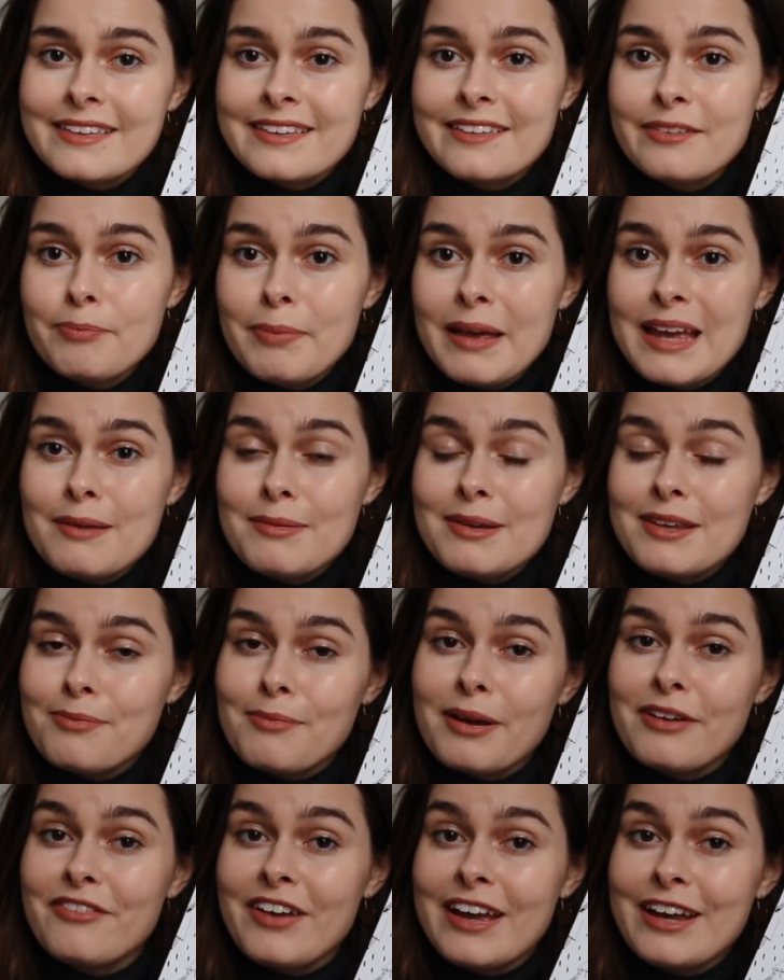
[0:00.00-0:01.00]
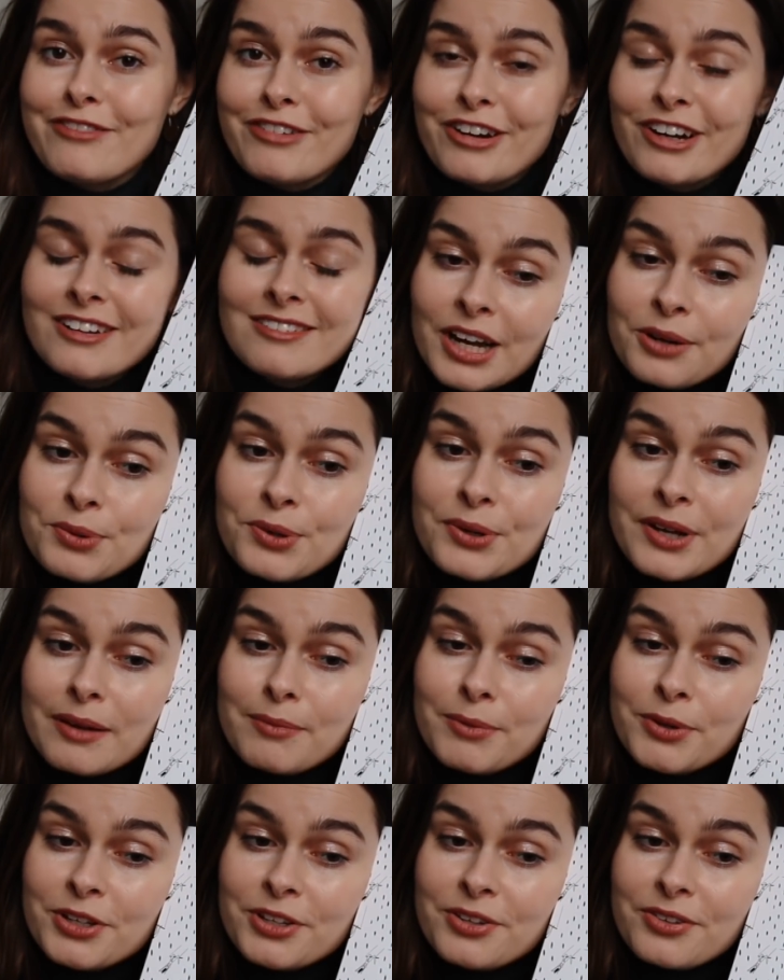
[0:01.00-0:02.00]
This baby is my favourite. I will get
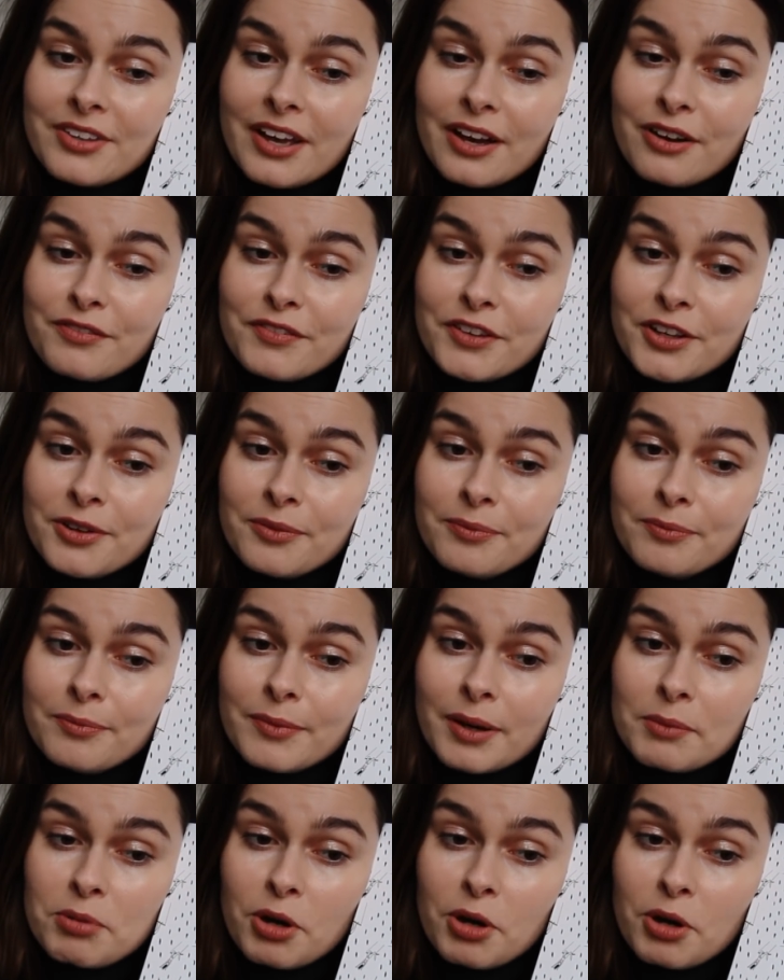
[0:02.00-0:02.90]
more use out of you, I